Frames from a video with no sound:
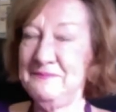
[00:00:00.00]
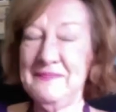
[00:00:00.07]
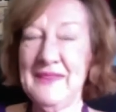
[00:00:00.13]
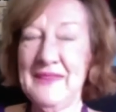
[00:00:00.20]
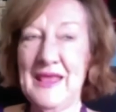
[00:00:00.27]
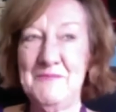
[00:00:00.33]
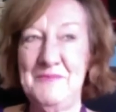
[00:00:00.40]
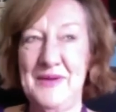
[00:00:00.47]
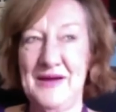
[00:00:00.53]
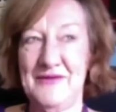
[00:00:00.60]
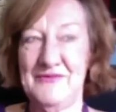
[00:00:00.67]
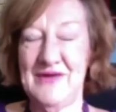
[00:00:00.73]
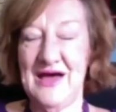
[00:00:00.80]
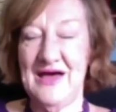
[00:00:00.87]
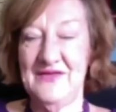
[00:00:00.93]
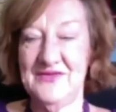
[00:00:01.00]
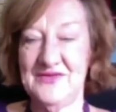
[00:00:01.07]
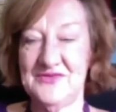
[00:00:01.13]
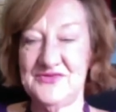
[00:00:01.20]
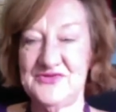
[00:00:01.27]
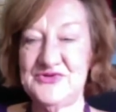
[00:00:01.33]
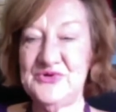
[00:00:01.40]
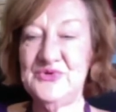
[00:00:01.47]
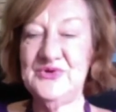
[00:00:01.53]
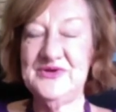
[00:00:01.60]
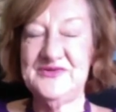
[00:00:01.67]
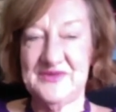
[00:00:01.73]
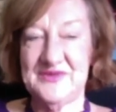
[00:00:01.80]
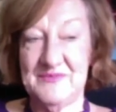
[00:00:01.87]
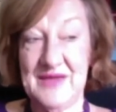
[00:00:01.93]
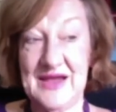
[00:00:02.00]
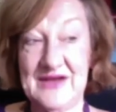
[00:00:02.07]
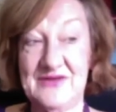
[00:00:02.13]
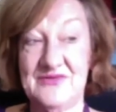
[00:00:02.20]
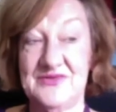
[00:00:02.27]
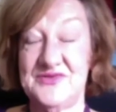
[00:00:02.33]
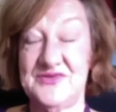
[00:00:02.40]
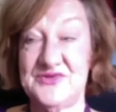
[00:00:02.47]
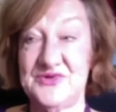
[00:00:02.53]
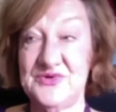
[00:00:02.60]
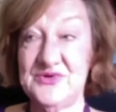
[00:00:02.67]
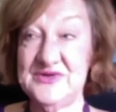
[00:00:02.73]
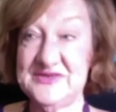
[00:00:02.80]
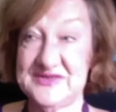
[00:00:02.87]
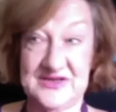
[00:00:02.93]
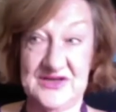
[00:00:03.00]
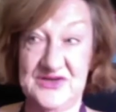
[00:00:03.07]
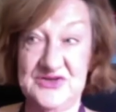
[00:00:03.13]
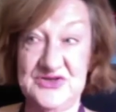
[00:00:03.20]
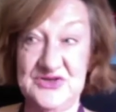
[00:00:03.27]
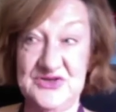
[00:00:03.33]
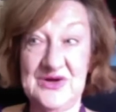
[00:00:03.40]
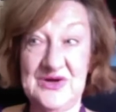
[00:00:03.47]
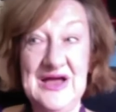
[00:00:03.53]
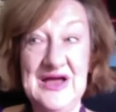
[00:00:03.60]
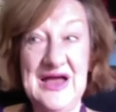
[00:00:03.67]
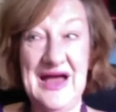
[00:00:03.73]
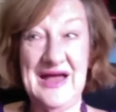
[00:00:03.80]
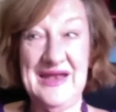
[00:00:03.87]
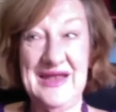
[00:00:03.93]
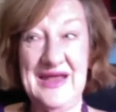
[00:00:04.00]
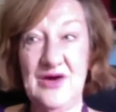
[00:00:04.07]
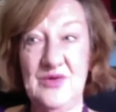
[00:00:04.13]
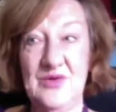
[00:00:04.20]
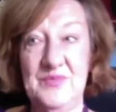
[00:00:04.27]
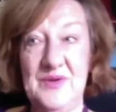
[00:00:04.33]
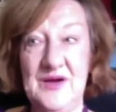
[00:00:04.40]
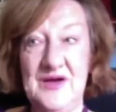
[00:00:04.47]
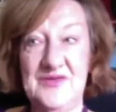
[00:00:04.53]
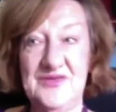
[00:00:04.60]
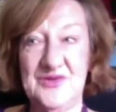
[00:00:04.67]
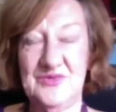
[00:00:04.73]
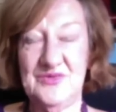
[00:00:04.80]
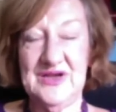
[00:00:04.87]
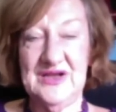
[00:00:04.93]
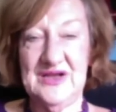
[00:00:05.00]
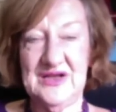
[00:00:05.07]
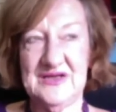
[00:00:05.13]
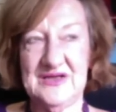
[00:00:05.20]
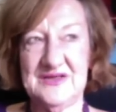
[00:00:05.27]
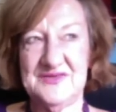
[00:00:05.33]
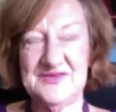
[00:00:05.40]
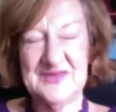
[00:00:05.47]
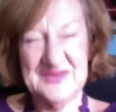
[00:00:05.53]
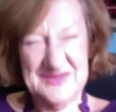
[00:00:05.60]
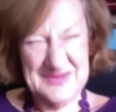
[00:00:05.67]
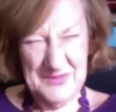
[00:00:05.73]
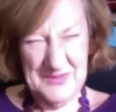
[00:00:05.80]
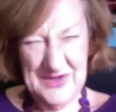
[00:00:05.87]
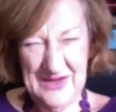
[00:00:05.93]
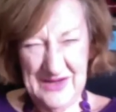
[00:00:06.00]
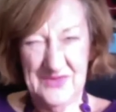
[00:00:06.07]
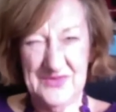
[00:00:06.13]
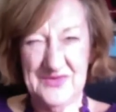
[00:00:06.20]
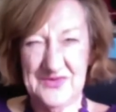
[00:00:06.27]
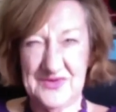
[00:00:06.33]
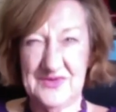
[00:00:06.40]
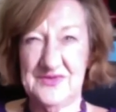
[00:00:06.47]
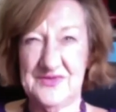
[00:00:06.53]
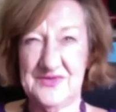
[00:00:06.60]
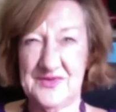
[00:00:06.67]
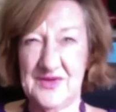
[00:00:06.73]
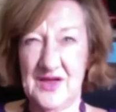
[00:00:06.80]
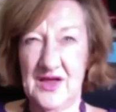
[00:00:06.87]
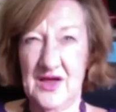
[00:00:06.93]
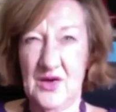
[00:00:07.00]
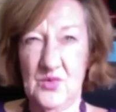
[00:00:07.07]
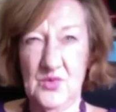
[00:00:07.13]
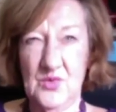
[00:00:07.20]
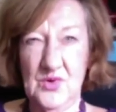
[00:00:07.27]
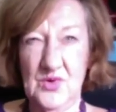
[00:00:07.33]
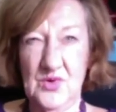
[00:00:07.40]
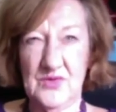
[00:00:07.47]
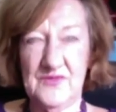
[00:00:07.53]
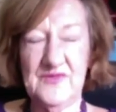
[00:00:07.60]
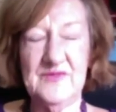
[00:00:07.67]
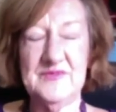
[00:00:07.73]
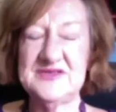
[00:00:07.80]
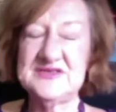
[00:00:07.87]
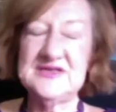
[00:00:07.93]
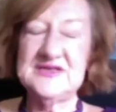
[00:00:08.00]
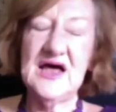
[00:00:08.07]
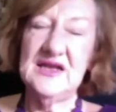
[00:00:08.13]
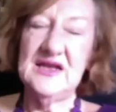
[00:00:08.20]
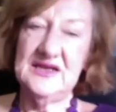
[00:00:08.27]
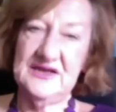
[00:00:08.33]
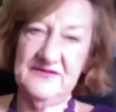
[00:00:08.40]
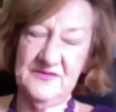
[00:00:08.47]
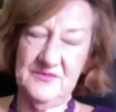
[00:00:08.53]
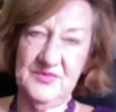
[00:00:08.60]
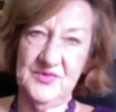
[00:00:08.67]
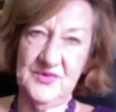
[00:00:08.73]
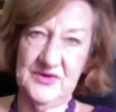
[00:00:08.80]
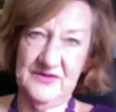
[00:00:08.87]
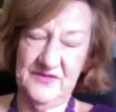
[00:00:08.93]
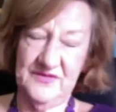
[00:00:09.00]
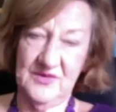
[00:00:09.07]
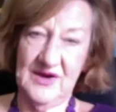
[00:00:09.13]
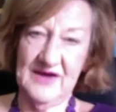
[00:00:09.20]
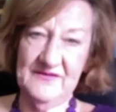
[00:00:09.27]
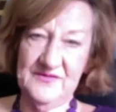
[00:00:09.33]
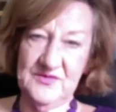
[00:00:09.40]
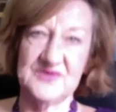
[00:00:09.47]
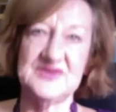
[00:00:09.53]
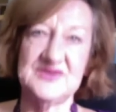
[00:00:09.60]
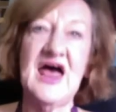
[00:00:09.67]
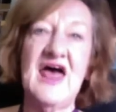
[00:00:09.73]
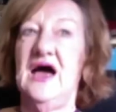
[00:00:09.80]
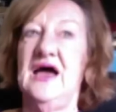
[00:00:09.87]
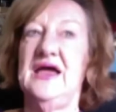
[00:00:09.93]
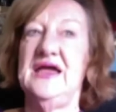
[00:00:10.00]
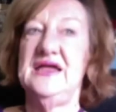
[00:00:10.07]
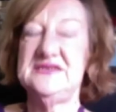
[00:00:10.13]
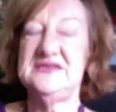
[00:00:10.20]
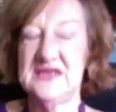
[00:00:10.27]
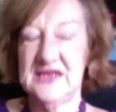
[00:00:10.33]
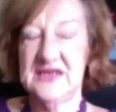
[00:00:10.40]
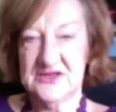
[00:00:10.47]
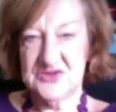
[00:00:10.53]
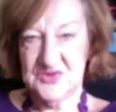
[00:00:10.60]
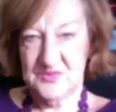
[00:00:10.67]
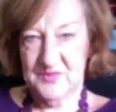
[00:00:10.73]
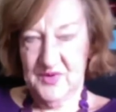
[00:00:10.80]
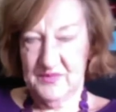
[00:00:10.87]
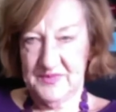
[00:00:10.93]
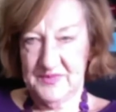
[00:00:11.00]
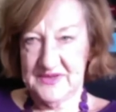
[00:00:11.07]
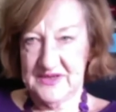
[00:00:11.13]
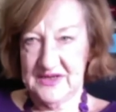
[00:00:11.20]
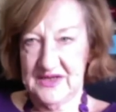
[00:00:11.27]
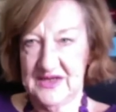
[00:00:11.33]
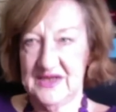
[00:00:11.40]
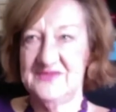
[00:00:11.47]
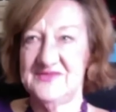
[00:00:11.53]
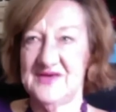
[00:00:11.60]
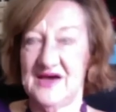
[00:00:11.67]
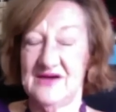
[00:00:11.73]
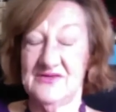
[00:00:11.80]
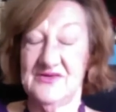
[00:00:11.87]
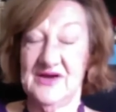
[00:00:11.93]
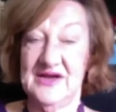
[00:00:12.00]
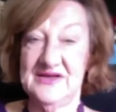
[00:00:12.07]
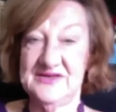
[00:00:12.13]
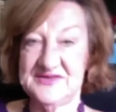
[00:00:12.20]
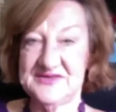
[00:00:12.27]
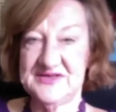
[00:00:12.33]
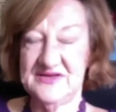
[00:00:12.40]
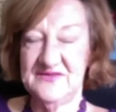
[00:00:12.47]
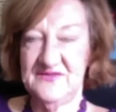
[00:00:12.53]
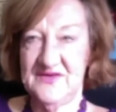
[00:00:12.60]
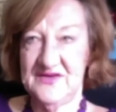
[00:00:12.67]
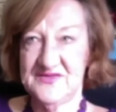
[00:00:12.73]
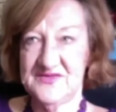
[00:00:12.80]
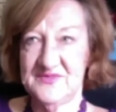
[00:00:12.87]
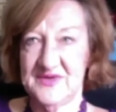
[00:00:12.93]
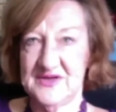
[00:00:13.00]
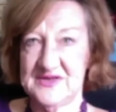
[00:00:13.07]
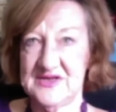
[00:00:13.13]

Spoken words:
but rather stories that matter and stories that endure, and help the reader see someone else's world from a slightly different point of view afterwards. Intellectual property is our greatest investment,